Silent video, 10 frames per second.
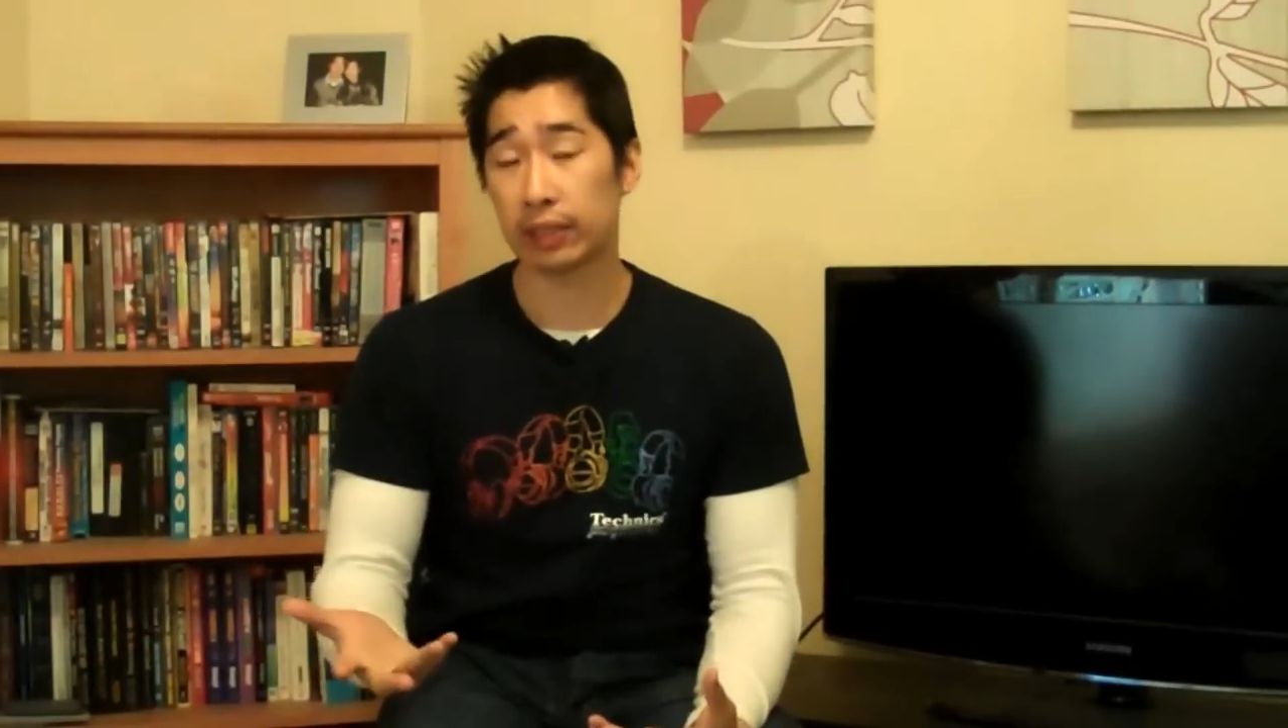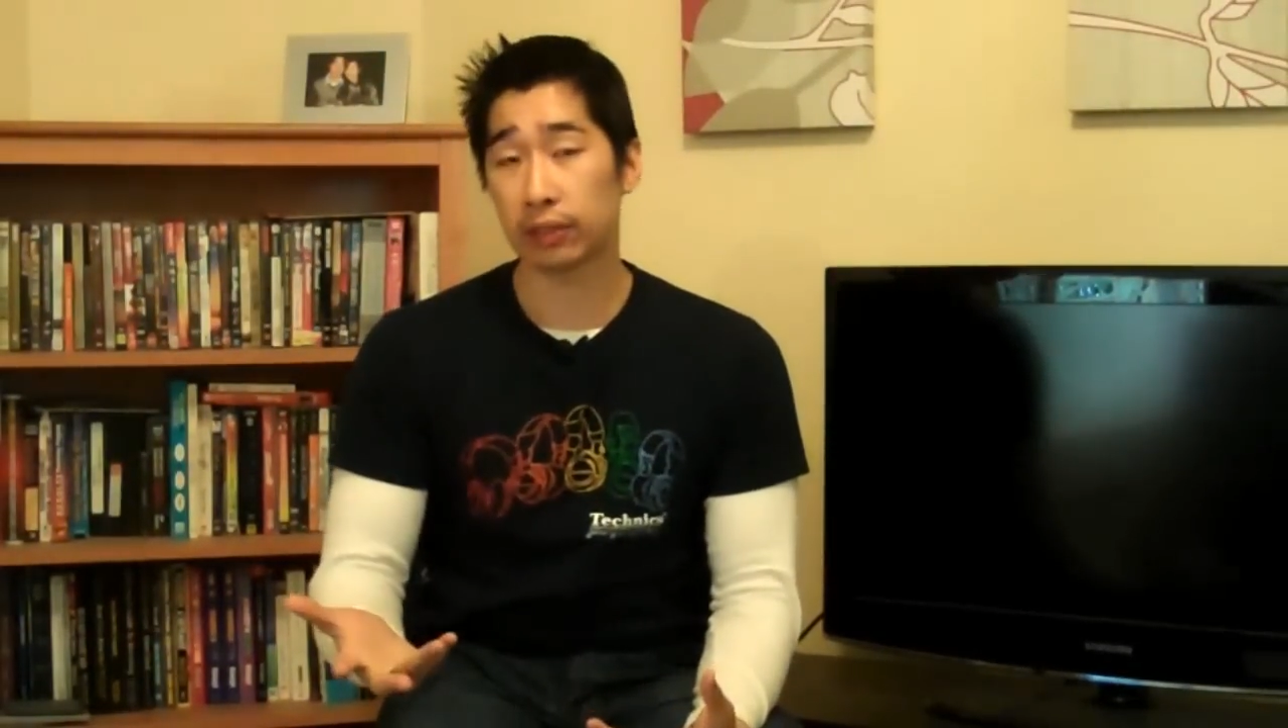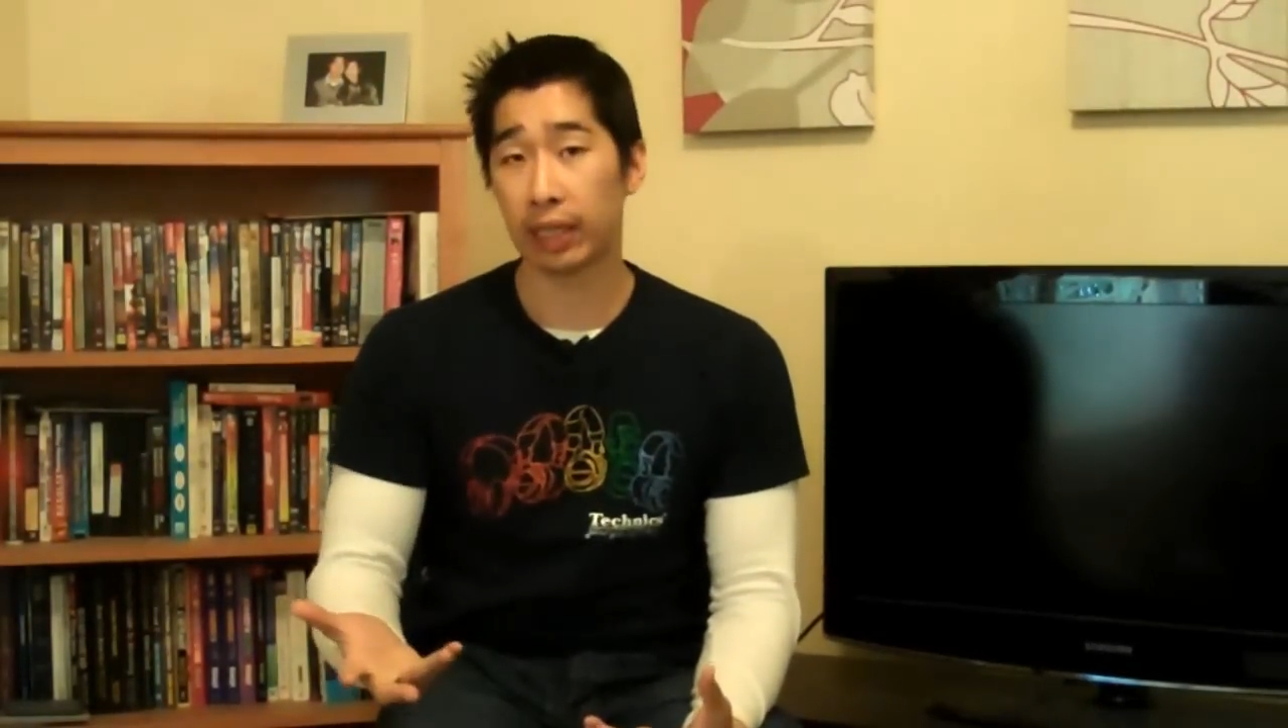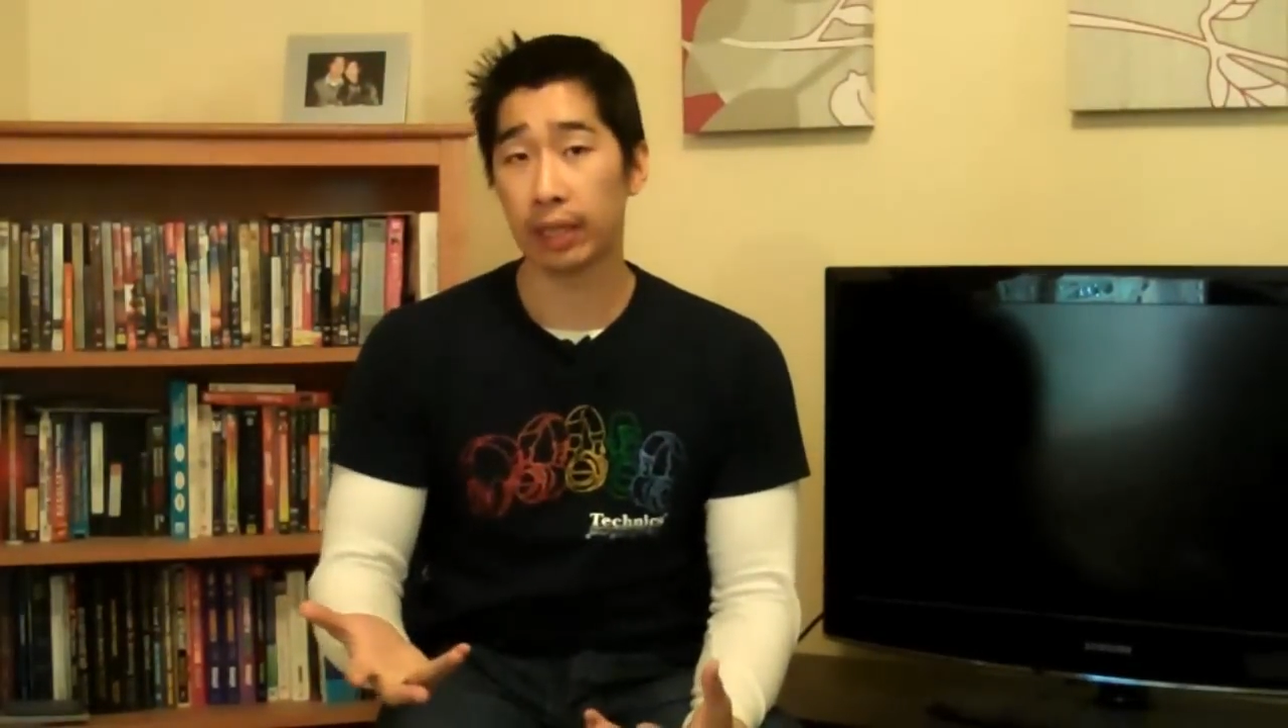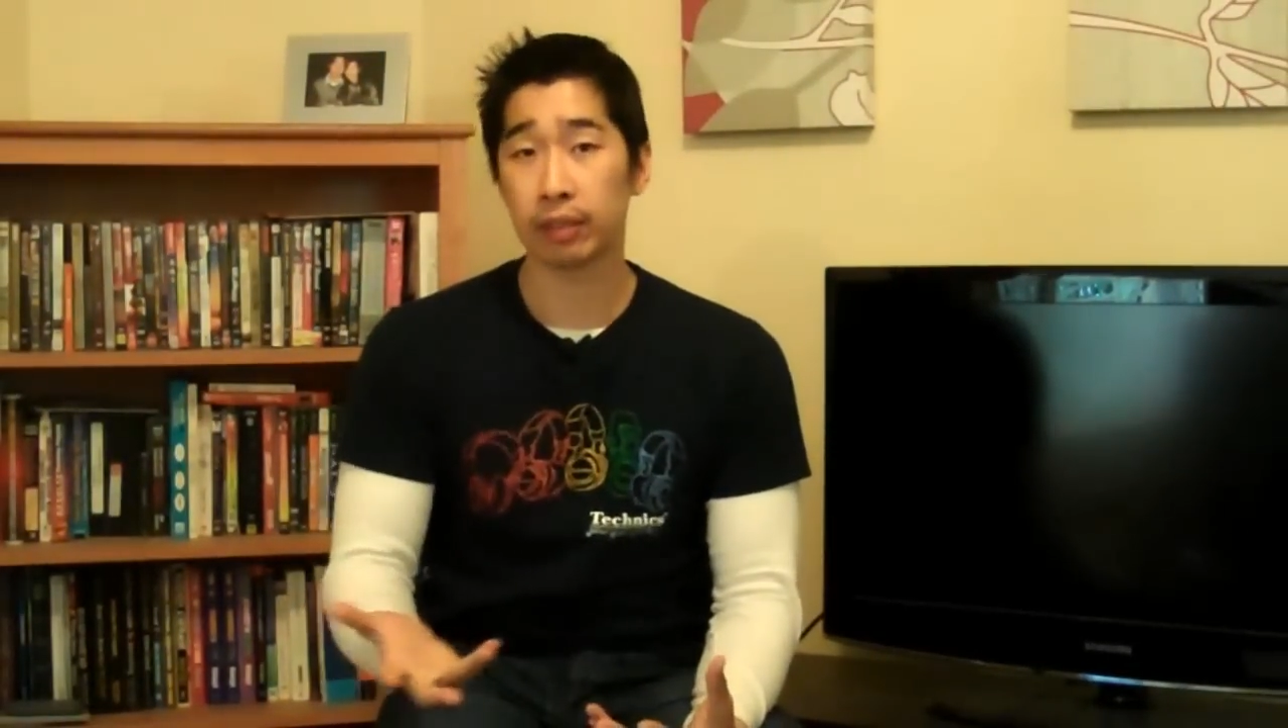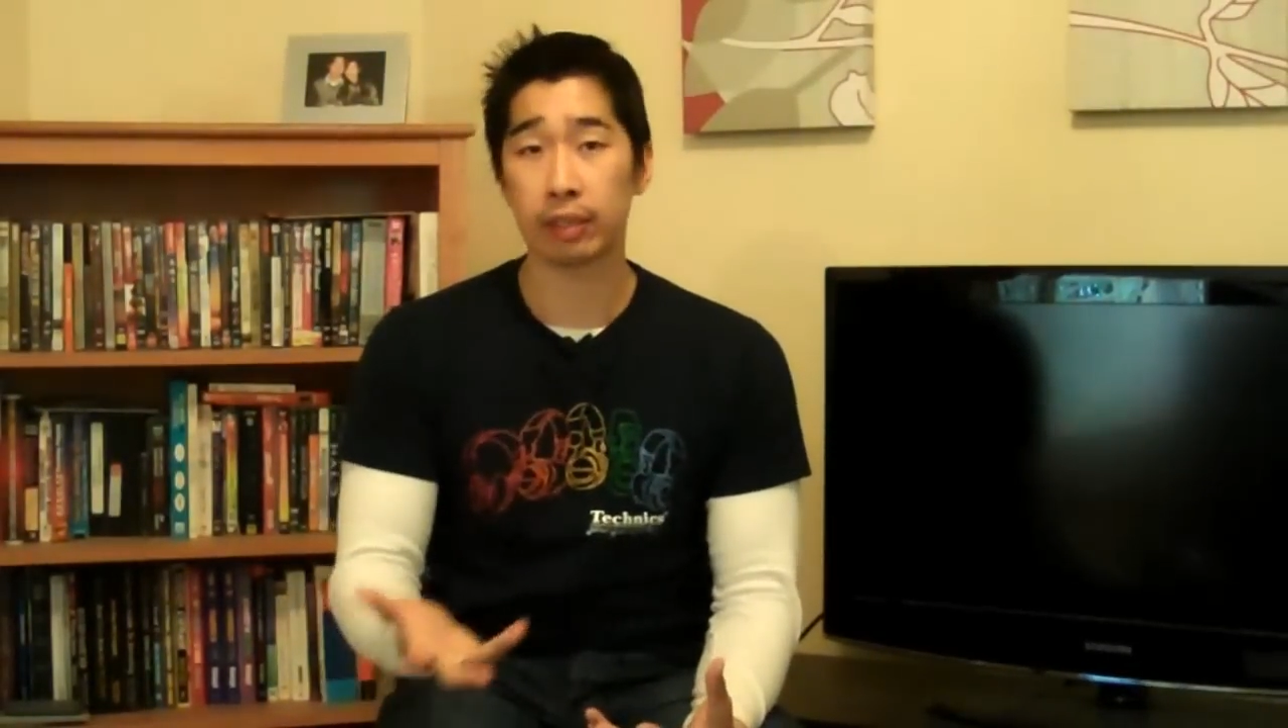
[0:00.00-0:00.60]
screen